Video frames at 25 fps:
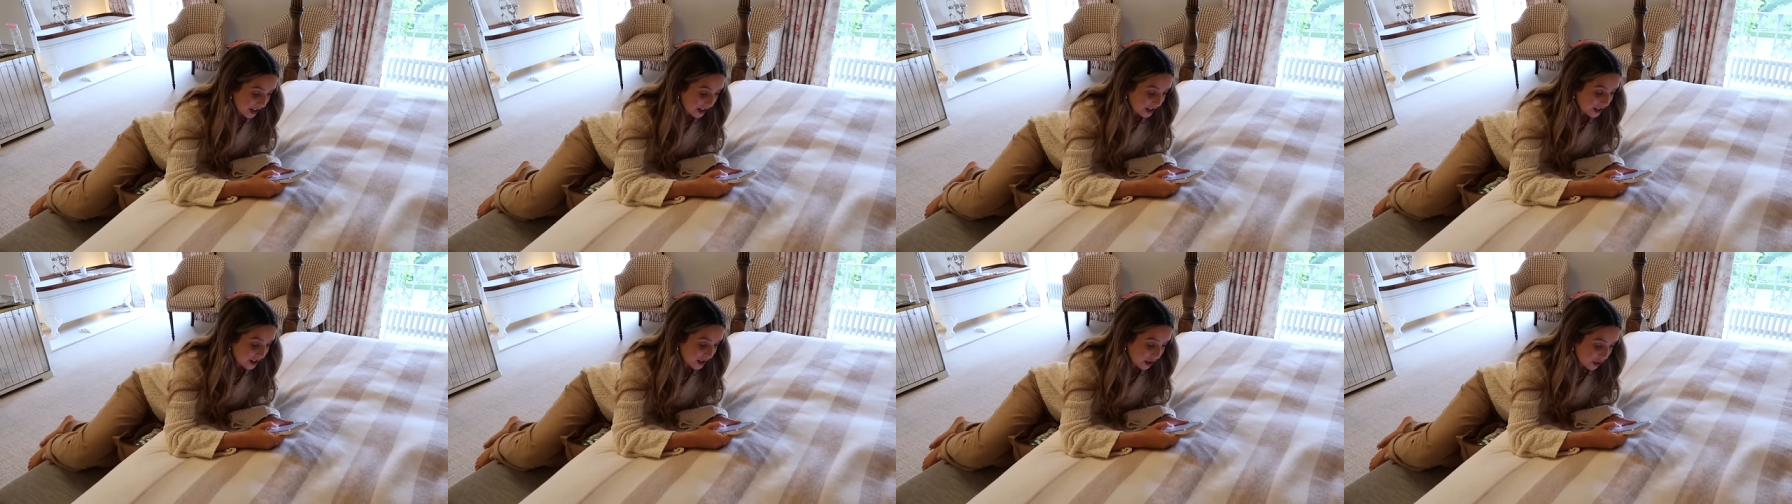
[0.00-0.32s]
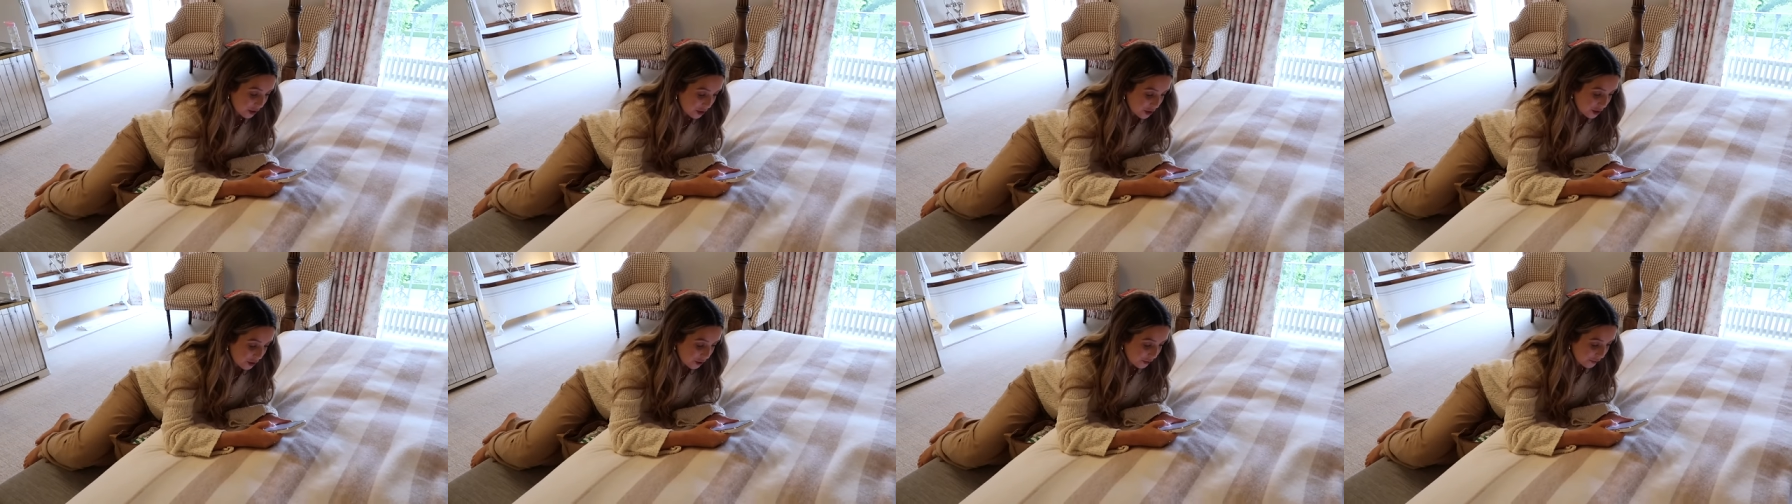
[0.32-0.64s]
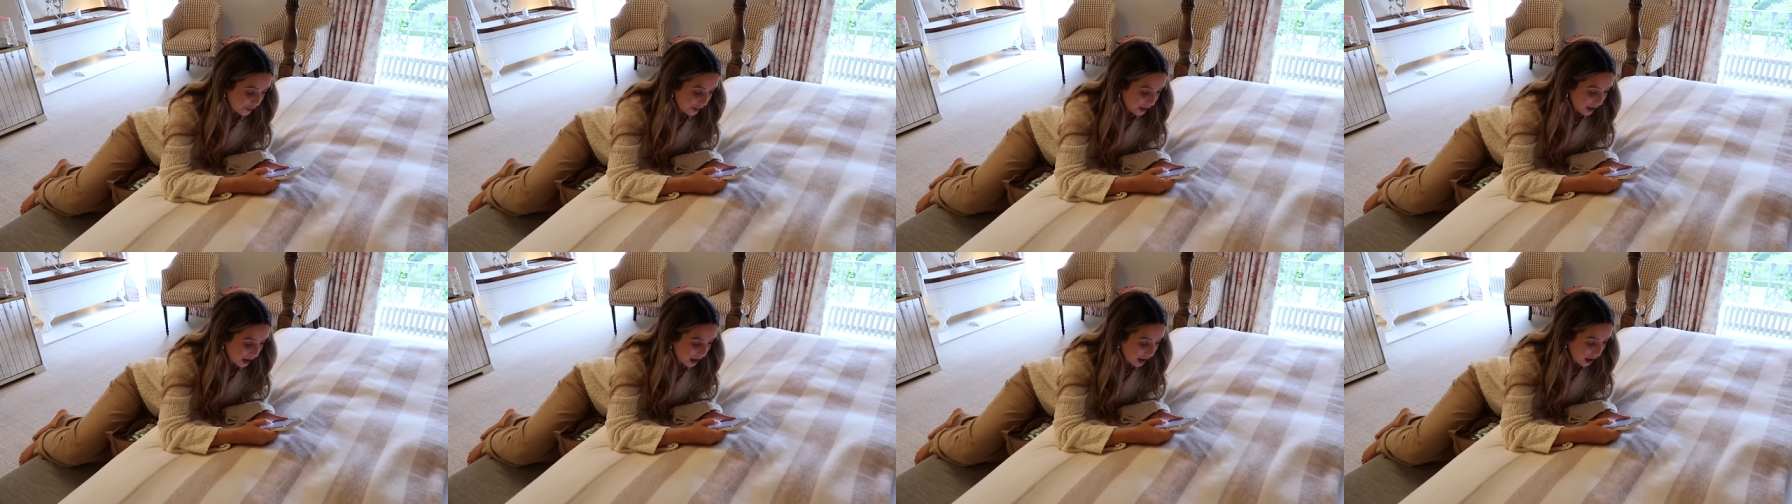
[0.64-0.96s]
a social
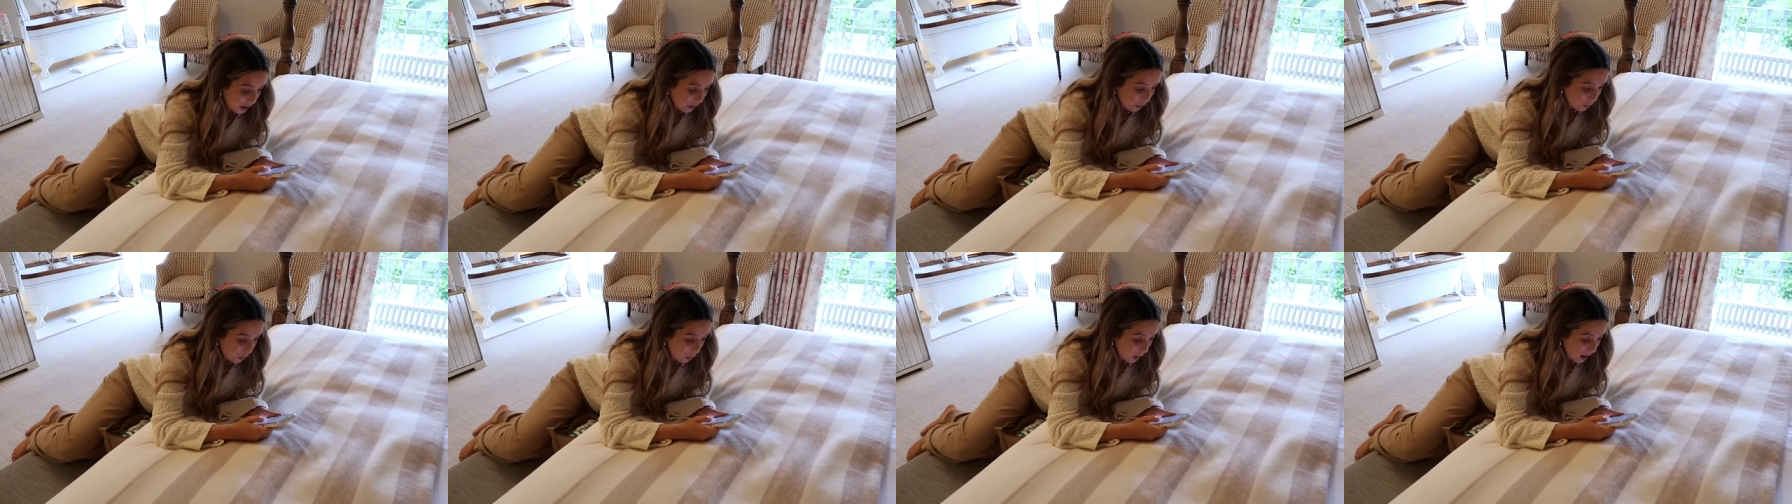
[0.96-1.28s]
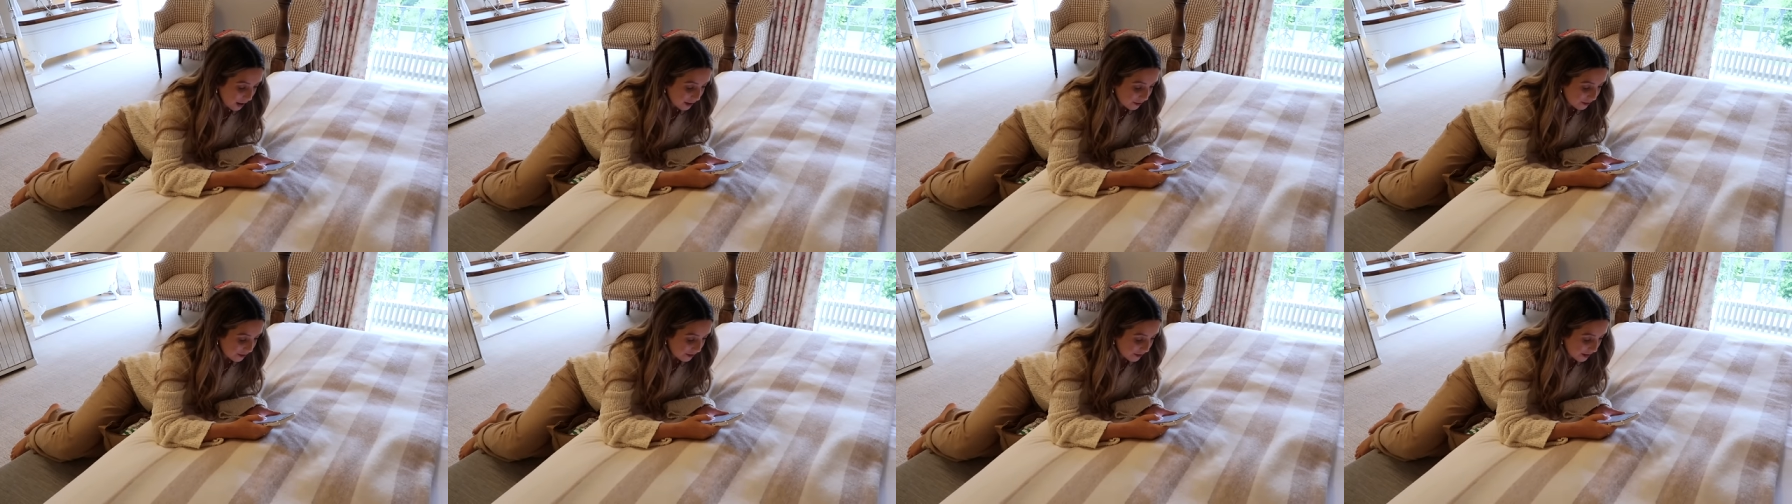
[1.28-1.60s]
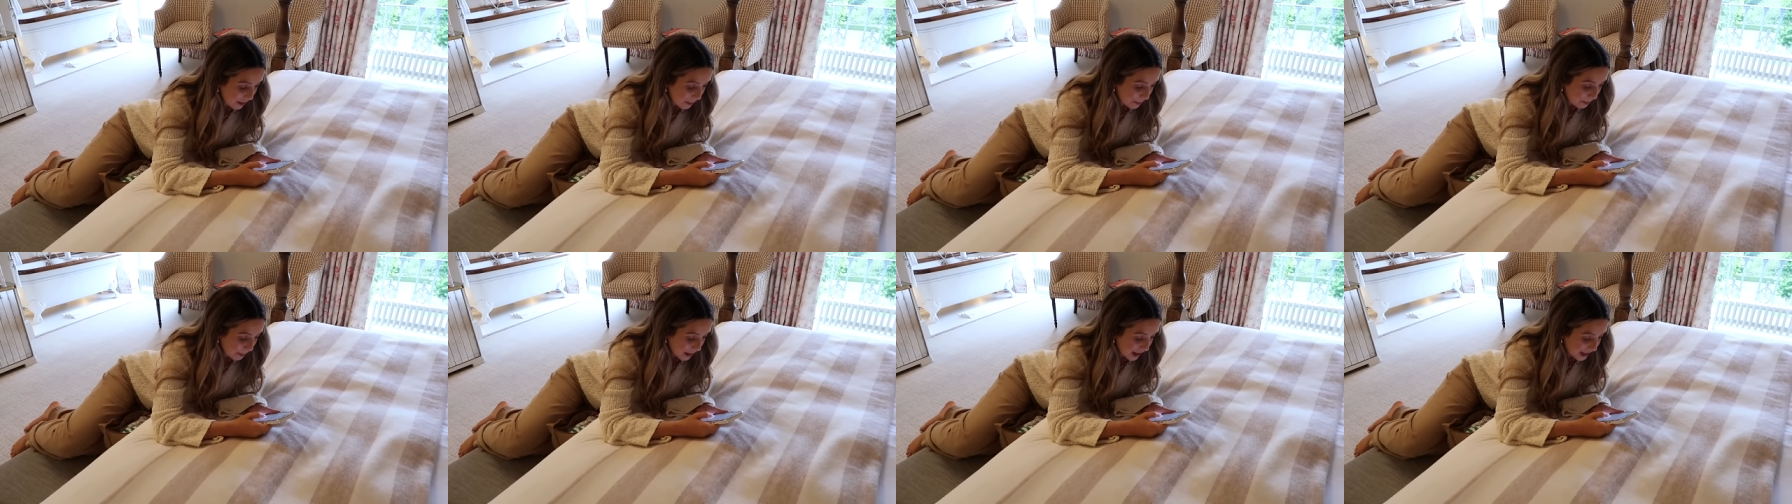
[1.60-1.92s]
figure, wife of
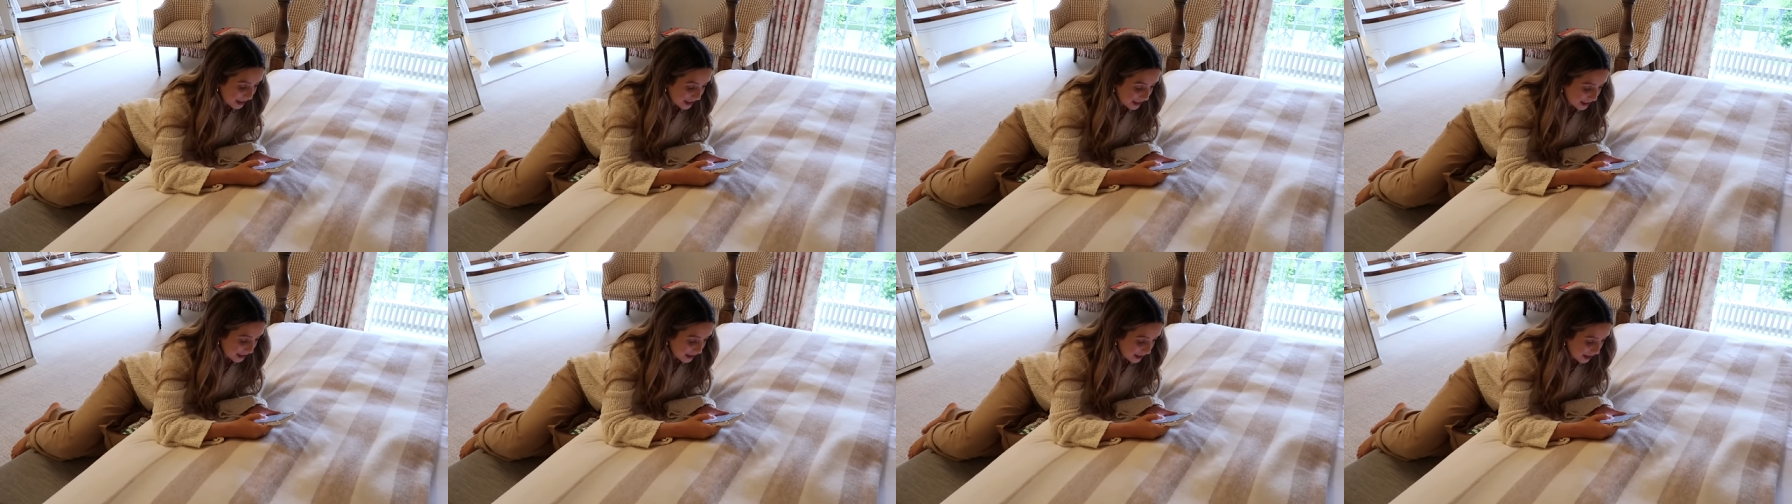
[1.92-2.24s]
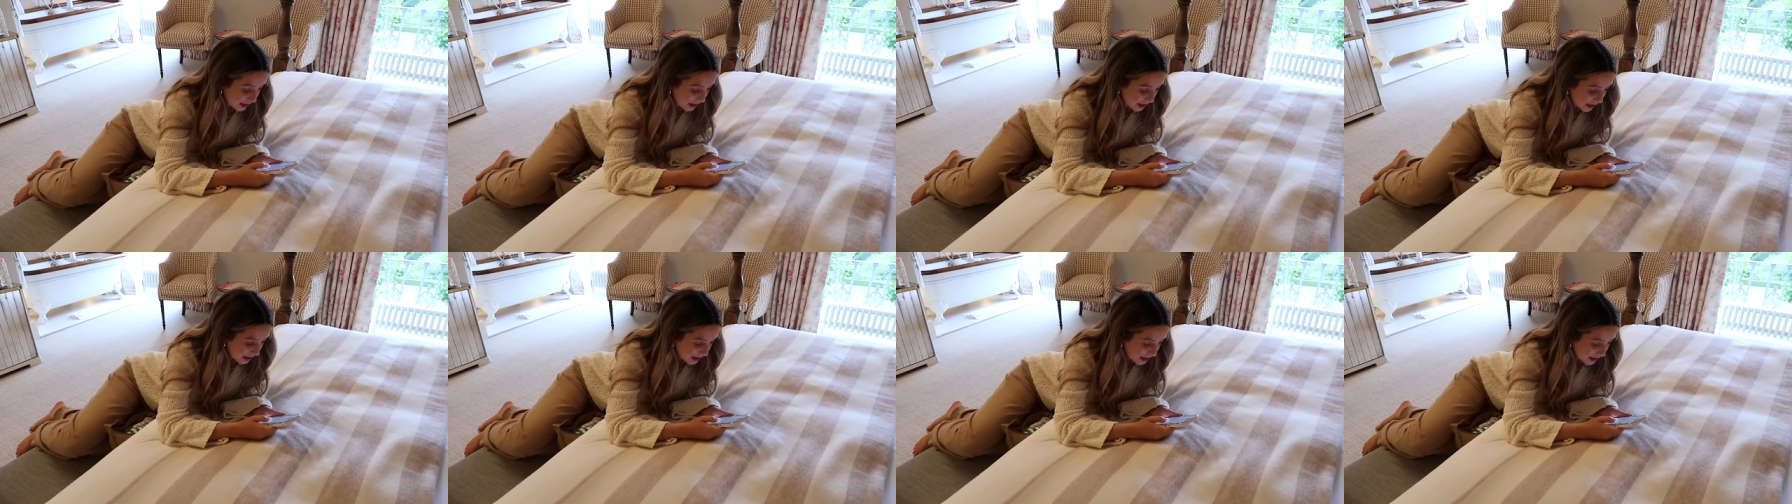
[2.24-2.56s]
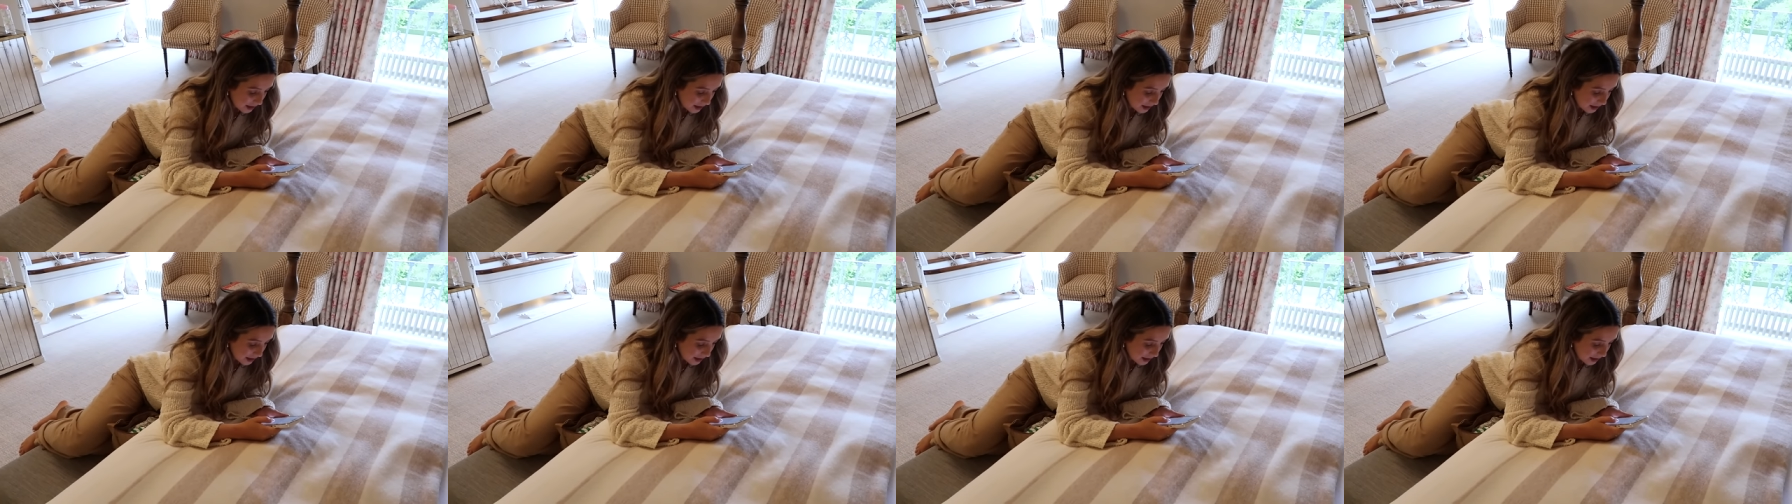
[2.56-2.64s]
ambassador.